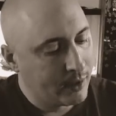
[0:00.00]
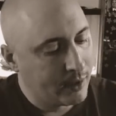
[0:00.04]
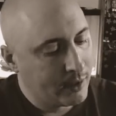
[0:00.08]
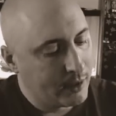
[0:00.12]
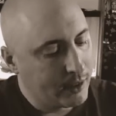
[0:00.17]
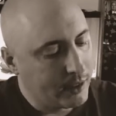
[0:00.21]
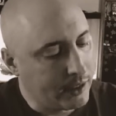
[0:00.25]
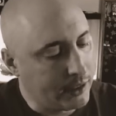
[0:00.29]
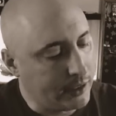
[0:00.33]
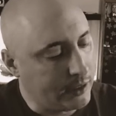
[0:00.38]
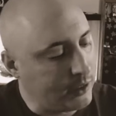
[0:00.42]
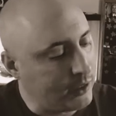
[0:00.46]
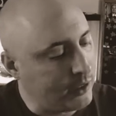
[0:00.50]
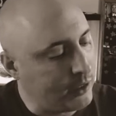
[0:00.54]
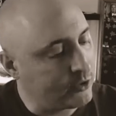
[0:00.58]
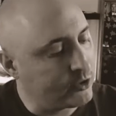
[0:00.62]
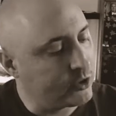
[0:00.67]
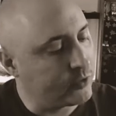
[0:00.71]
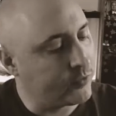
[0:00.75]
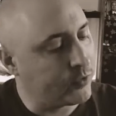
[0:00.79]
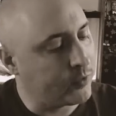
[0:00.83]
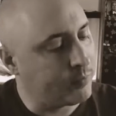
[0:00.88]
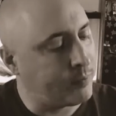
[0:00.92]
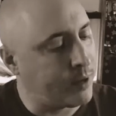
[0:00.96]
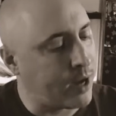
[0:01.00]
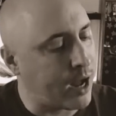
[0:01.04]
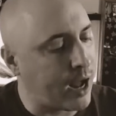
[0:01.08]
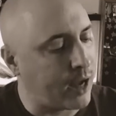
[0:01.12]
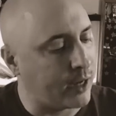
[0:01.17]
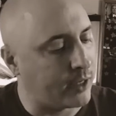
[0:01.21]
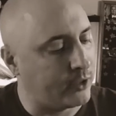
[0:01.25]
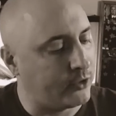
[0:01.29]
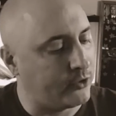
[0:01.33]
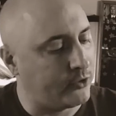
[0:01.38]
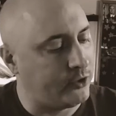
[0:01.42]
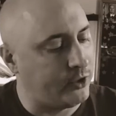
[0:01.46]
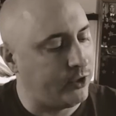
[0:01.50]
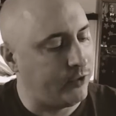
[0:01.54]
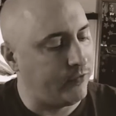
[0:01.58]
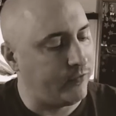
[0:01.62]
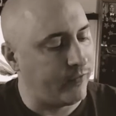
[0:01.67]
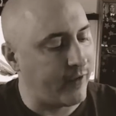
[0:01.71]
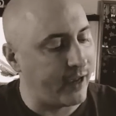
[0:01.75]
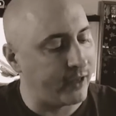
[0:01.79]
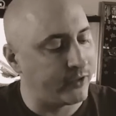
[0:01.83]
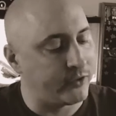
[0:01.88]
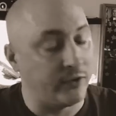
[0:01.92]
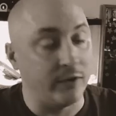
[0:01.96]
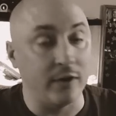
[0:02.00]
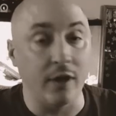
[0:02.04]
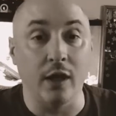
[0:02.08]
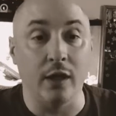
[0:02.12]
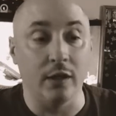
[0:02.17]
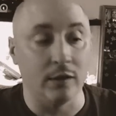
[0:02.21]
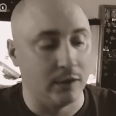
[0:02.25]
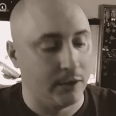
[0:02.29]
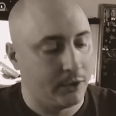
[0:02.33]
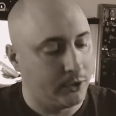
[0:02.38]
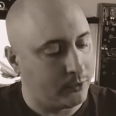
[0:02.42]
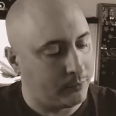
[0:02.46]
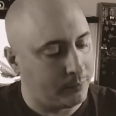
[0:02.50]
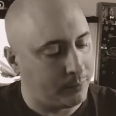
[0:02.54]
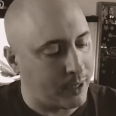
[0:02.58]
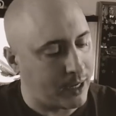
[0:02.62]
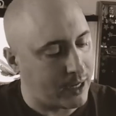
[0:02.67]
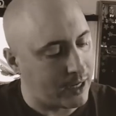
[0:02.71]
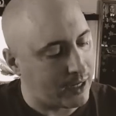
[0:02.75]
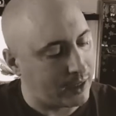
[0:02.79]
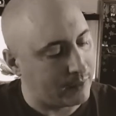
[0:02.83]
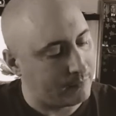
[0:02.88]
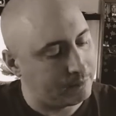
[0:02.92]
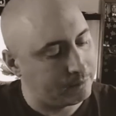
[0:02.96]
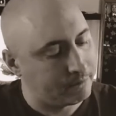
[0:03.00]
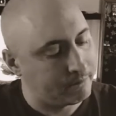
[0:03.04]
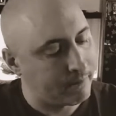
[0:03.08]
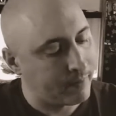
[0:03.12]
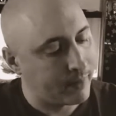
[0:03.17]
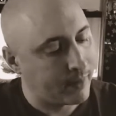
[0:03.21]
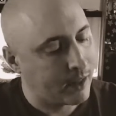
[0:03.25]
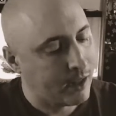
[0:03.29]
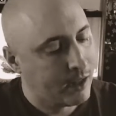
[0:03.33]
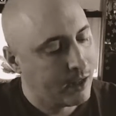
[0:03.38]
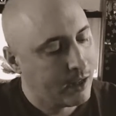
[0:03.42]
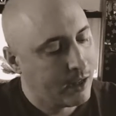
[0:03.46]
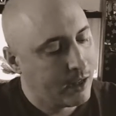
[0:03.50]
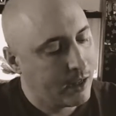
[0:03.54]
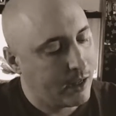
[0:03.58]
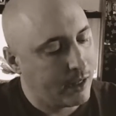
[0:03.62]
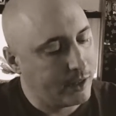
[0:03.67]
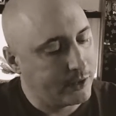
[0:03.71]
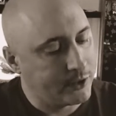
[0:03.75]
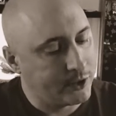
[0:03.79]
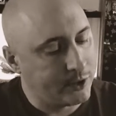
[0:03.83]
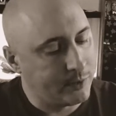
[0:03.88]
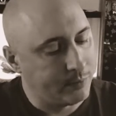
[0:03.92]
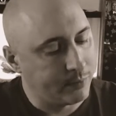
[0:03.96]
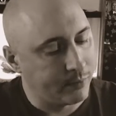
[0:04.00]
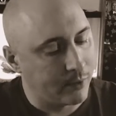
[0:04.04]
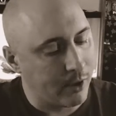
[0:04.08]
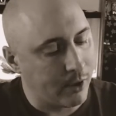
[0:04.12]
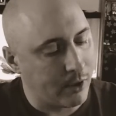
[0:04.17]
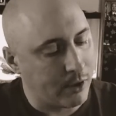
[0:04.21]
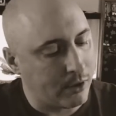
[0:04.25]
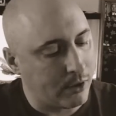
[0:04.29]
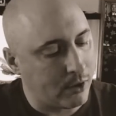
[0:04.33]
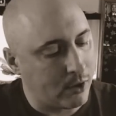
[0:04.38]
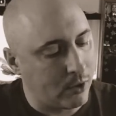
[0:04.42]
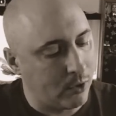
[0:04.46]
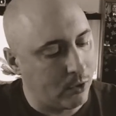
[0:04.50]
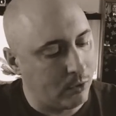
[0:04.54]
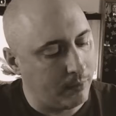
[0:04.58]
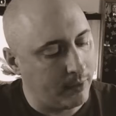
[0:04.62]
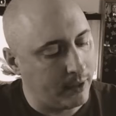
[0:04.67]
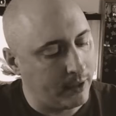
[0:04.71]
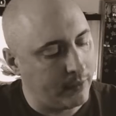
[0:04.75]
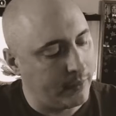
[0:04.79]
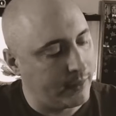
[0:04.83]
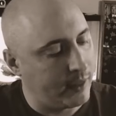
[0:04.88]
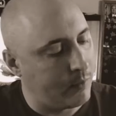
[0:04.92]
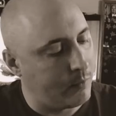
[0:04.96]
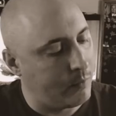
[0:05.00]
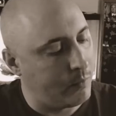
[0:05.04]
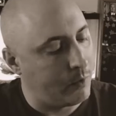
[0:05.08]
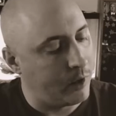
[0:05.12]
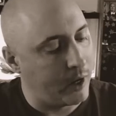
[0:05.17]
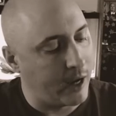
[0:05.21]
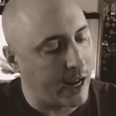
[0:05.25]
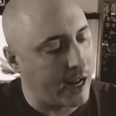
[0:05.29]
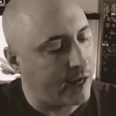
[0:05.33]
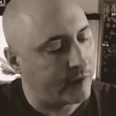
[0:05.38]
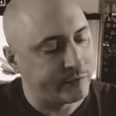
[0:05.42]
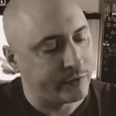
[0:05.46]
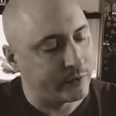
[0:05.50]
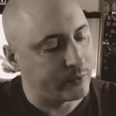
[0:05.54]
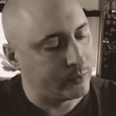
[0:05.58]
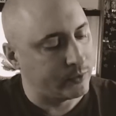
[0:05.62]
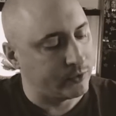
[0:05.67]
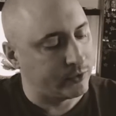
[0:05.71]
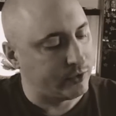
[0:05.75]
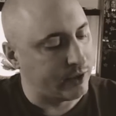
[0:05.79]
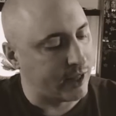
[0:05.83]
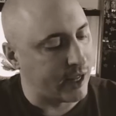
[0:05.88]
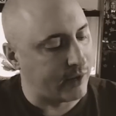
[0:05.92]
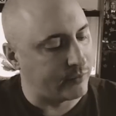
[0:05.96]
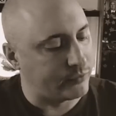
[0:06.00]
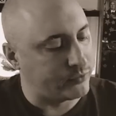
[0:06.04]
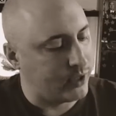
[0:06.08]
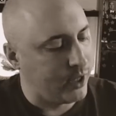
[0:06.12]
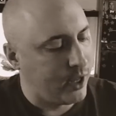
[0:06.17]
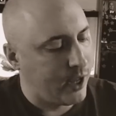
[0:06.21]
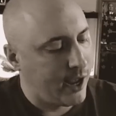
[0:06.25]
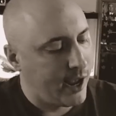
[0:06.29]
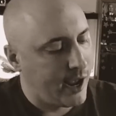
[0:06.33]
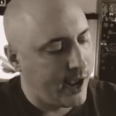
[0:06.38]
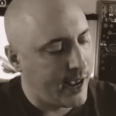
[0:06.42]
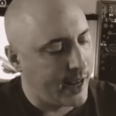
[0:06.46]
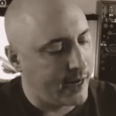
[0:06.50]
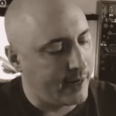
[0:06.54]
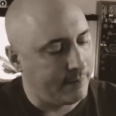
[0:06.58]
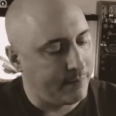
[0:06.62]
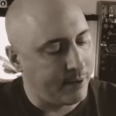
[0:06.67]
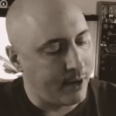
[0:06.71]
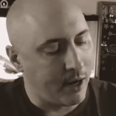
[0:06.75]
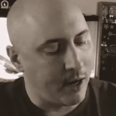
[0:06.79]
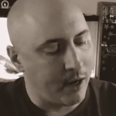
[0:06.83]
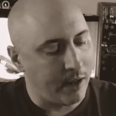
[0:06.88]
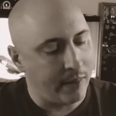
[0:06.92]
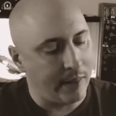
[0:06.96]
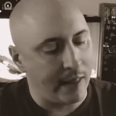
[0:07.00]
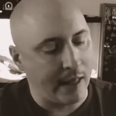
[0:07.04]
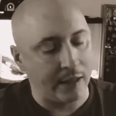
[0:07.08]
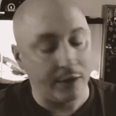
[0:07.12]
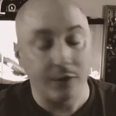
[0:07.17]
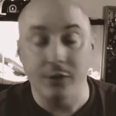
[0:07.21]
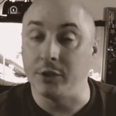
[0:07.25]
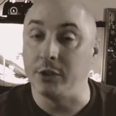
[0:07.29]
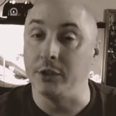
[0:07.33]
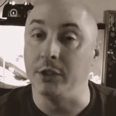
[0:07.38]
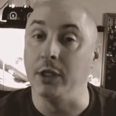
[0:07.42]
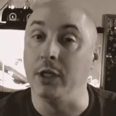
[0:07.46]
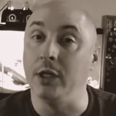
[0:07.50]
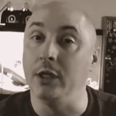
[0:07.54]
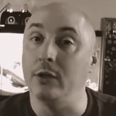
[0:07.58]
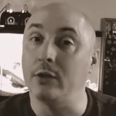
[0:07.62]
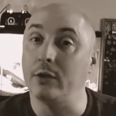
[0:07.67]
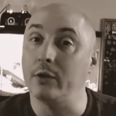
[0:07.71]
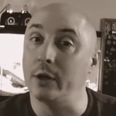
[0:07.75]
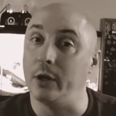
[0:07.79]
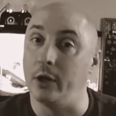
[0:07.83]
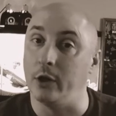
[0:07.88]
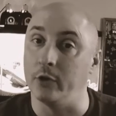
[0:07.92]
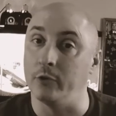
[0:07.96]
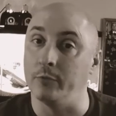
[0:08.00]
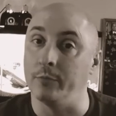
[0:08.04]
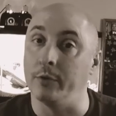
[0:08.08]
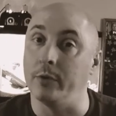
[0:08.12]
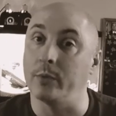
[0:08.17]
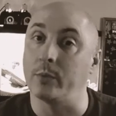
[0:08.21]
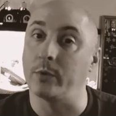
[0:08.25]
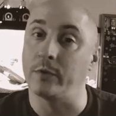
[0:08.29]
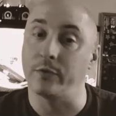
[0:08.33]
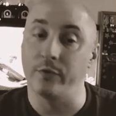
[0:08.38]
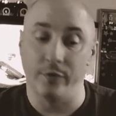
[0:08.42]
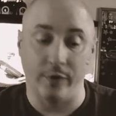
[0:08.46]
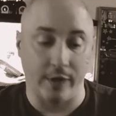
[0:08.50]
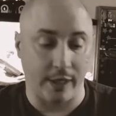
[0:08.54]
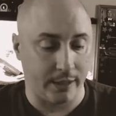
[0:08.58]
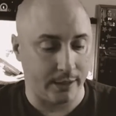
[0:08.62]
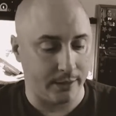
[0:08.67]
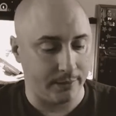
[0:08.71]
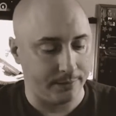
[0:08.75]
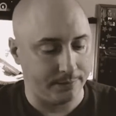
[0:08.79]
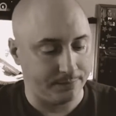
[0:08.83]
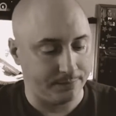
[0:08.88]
In each of her pockets she fastened a little pot, and she brought home in them whatever was left, and upon that she and her husband were fed.